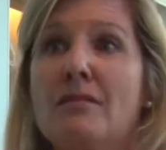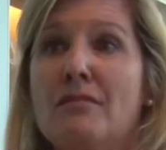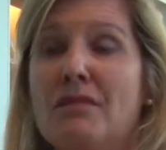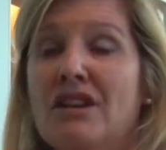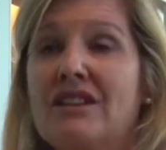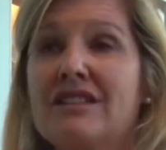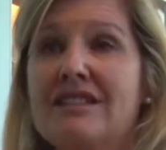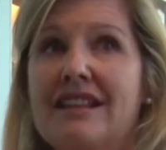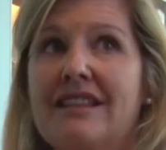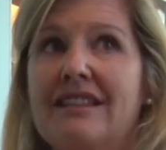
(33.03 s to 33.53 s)

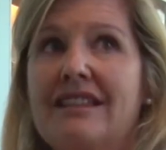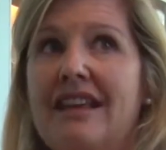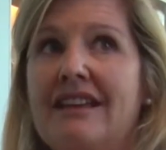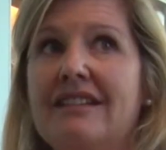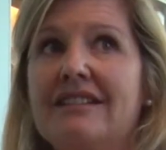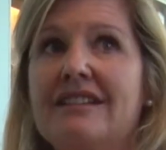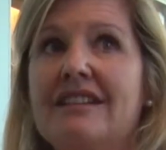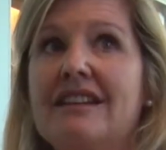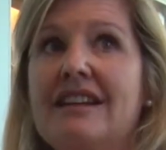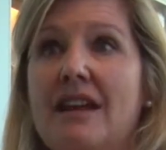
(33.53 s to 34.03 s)
because at the end
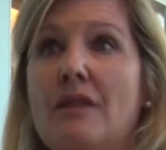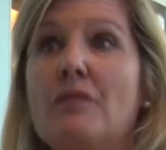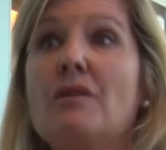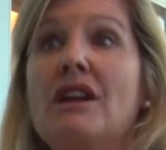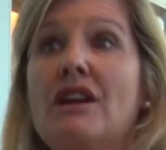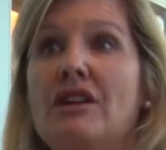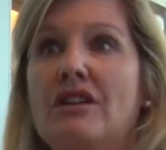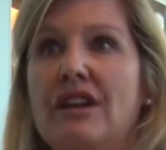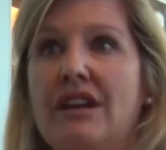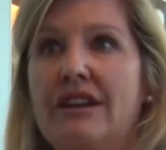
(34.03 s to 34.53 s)
of the day,
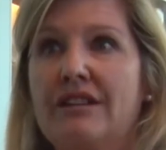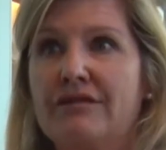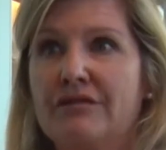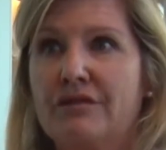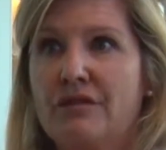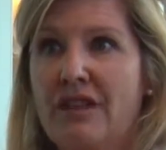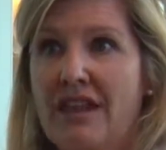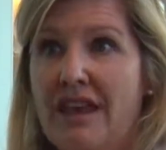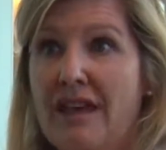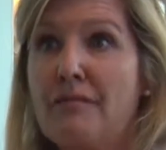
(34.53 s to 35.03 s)
we're looking
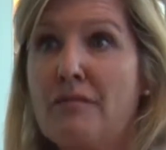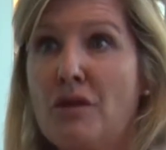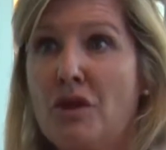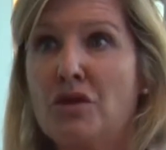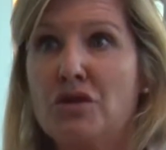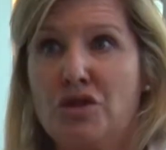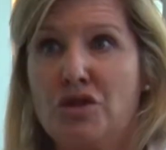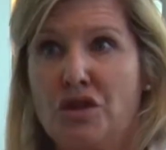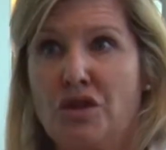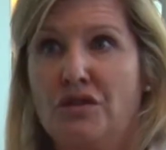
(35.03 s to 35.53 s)
for their
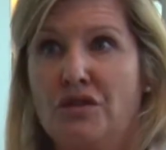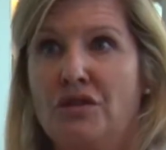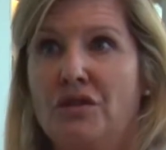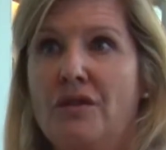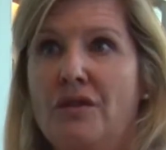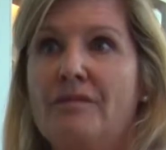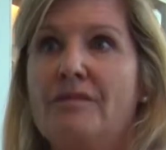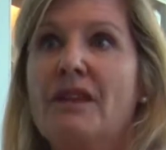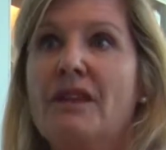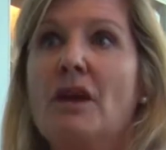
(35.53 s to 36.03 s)
mojo.
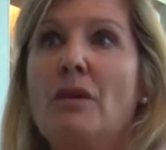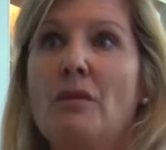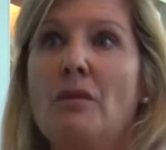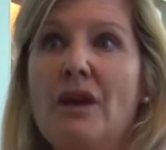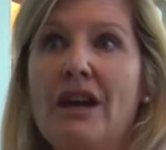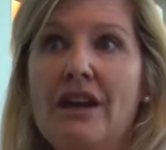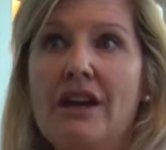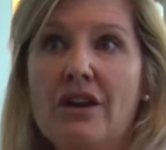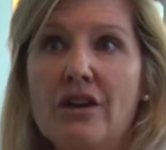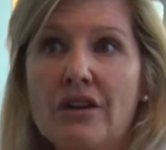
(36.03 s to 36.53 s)

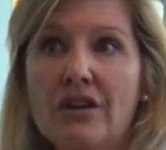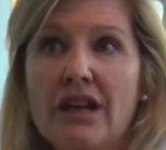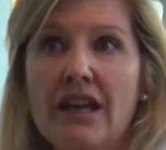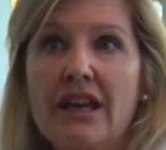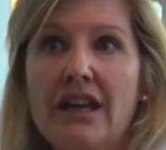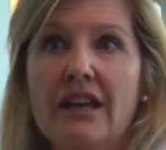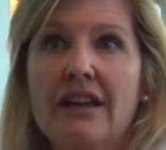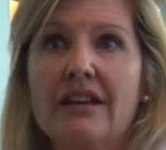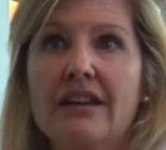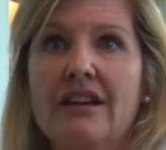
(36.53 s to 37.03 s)
We're
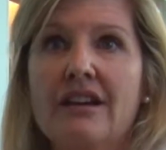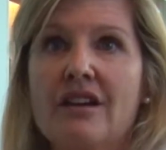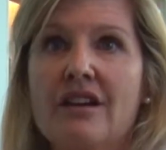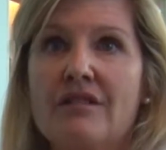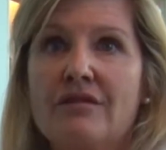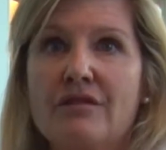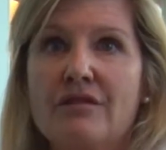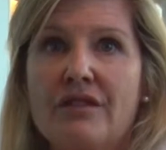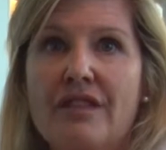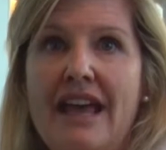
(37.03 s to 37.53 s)
looking
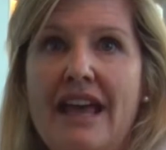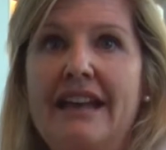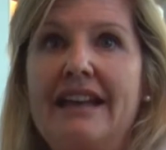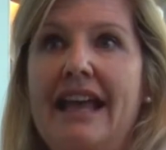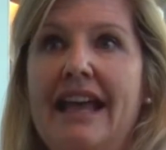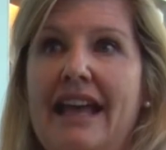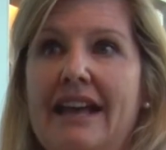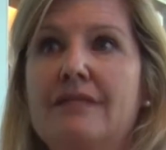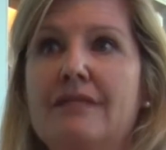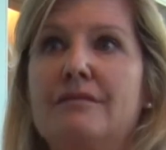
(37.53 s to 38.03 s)
for that
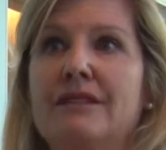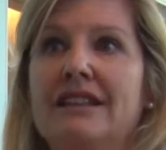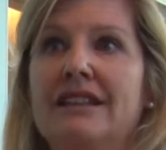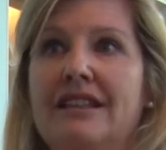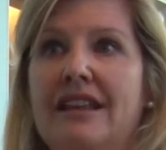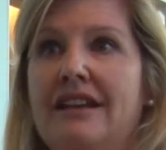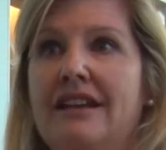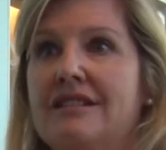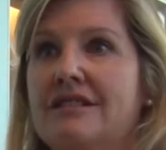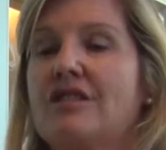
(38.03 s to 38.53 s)
element
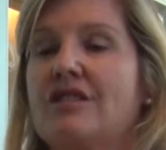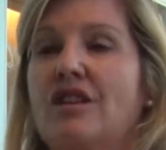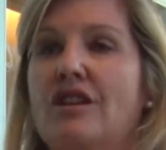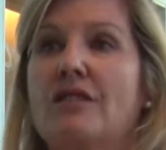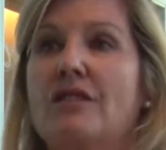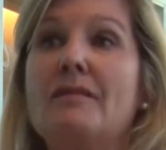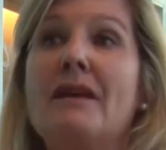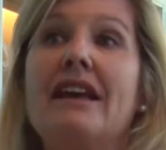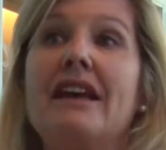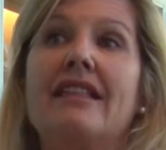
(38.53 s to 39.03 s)
that is going
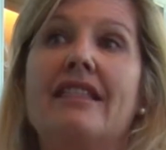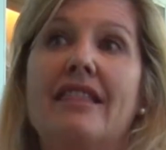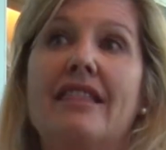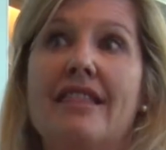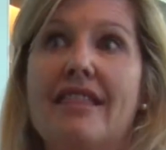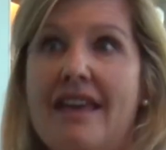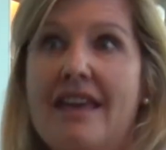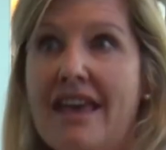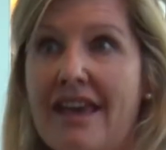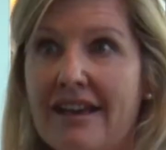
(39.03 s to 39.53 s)
to make
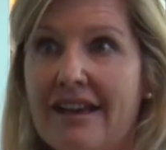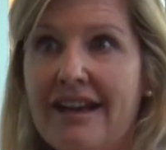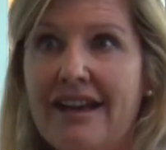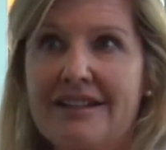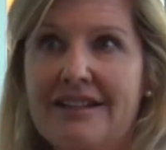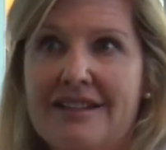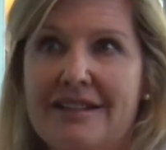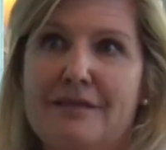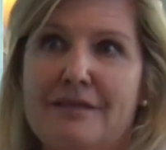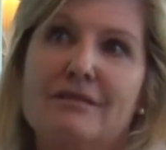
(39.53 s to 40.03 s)
their
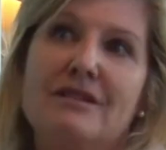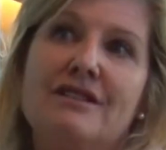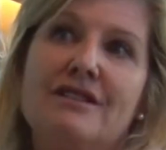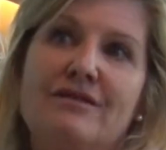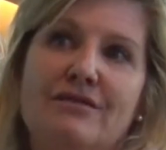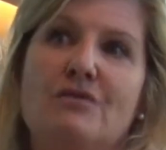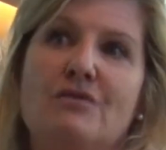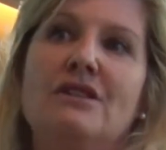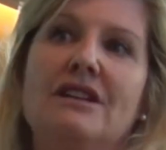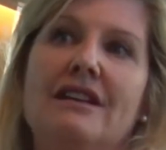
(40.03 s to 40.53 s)
customers
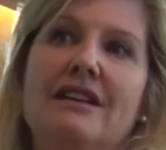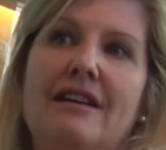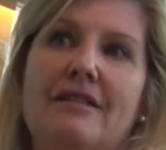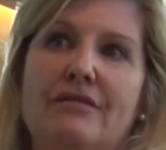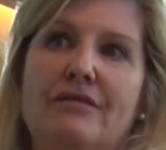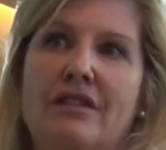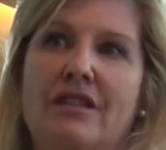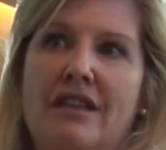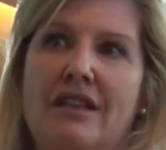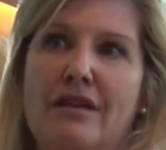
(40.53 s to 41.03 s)
fall in love
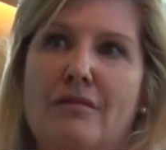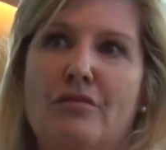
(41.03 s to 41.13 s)
with their